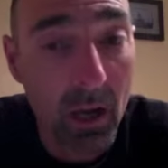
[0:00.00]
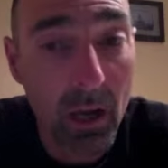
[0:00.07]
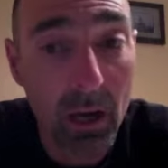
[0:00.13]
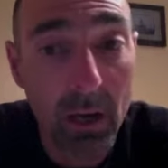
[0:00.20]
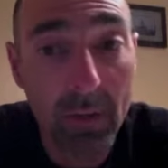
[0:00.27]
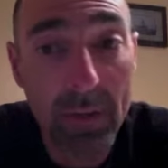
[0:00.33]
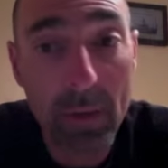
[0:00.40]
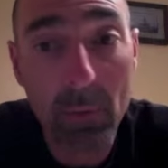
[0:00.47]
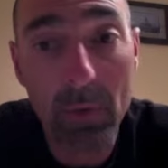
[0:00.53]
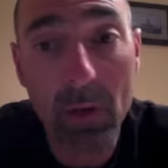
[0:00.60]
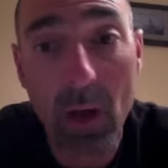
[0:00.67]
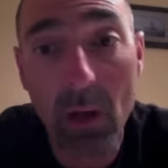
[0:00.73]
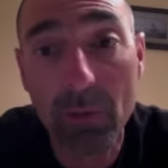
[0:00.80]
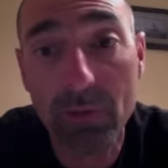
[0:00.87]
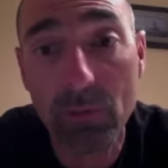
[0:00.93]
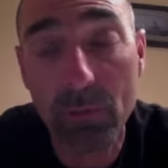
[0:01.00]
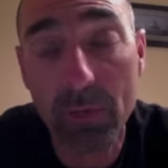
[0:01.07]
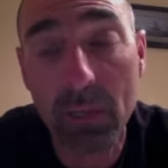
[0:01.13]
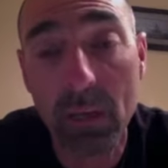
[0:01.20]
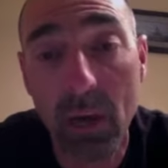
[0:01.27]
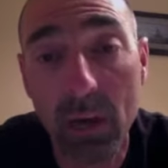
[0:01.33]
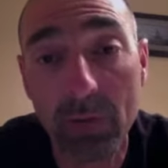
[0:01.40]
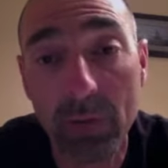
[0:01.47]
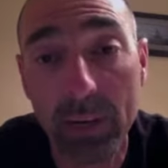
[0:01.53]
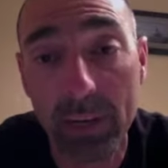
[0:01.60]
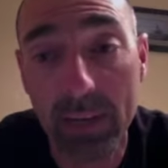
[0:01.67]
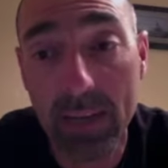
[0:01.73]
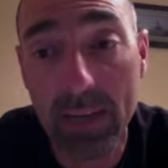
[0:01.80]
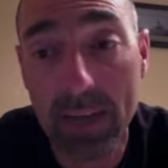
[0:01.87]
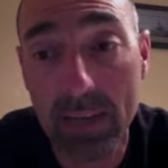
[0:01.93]
Uh, that would also be
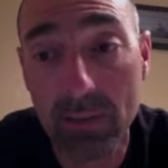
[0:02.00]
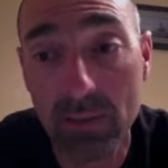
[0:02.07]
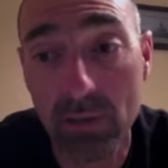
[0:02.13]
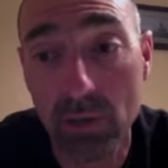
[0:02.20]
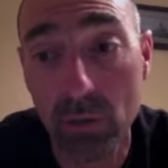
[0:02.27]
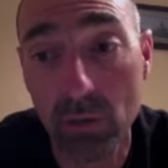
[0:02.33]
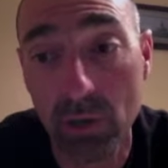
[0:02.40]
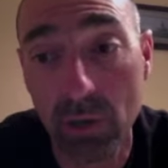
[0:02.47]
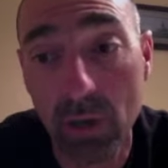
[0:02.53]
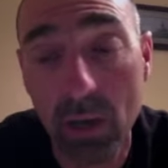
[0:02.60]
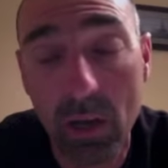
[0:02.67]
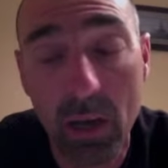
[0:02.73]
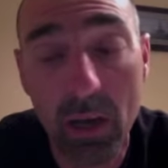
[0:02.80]
unwritten constitution.